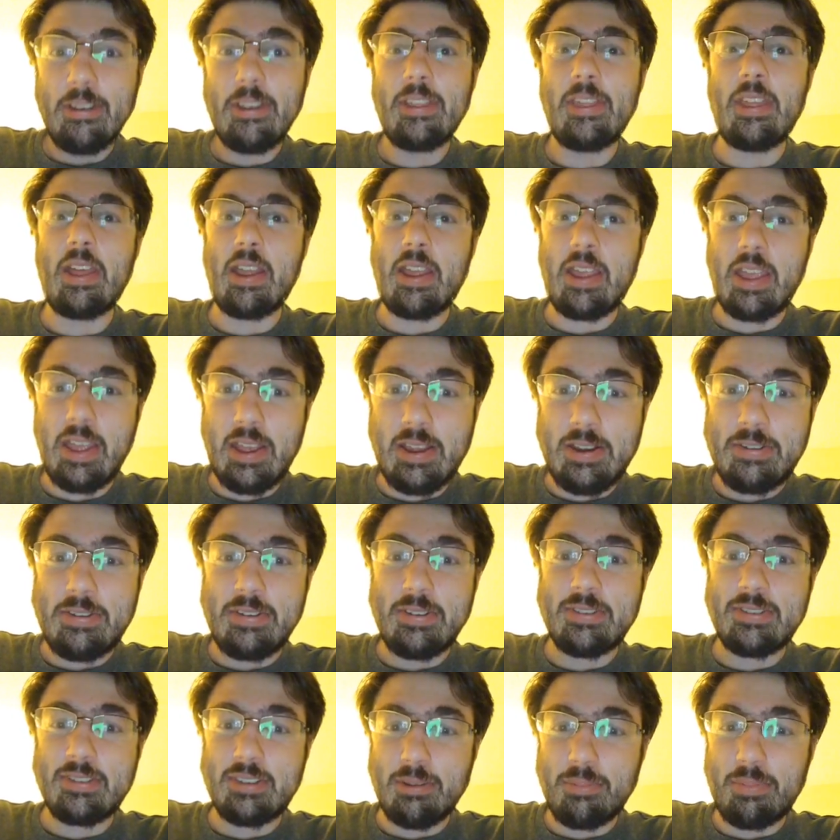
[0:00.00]
they can't
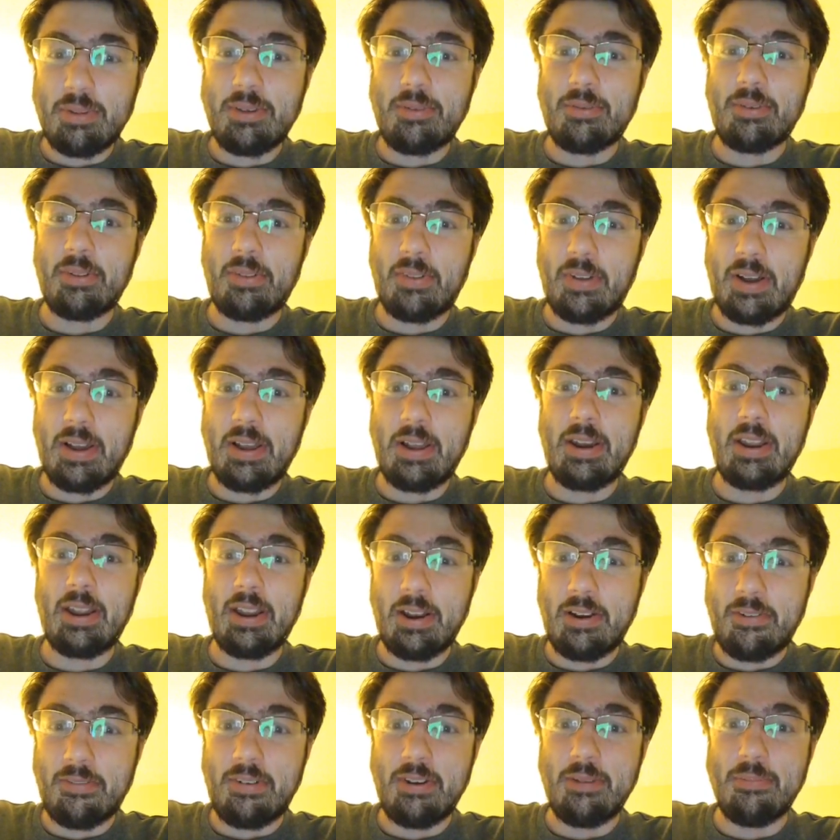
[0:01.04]
just simply rely on
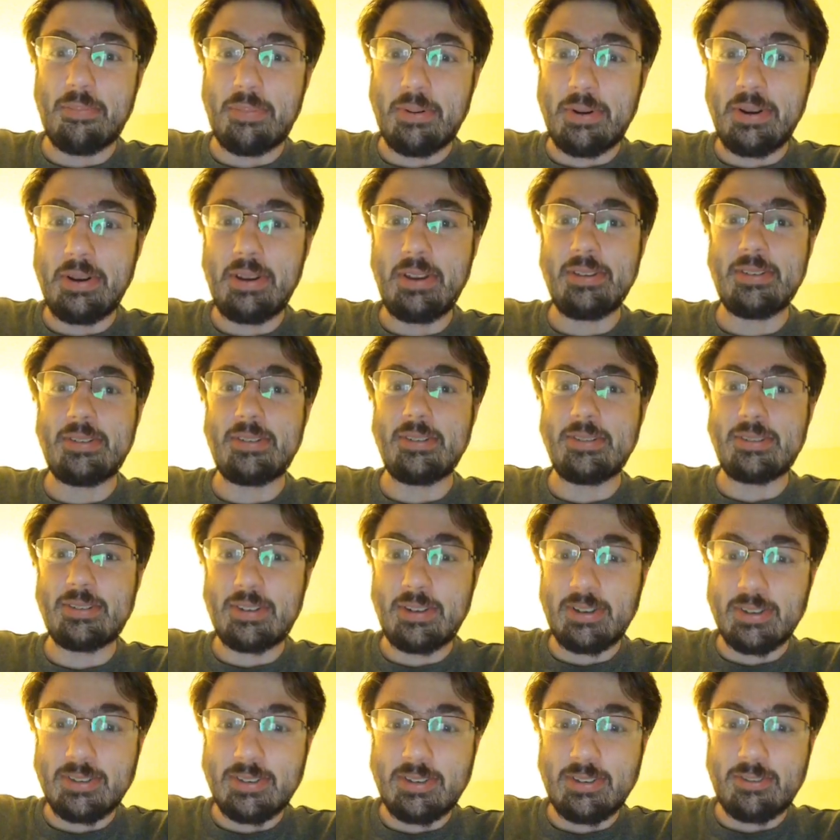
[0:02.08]
everybody's
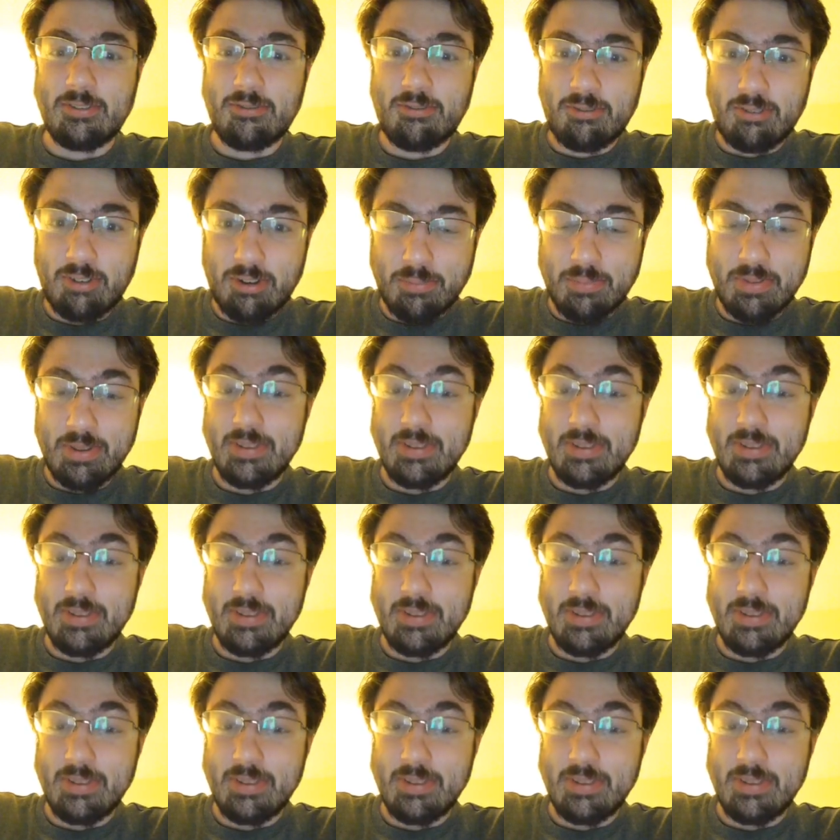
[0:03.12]
disgust to Trump.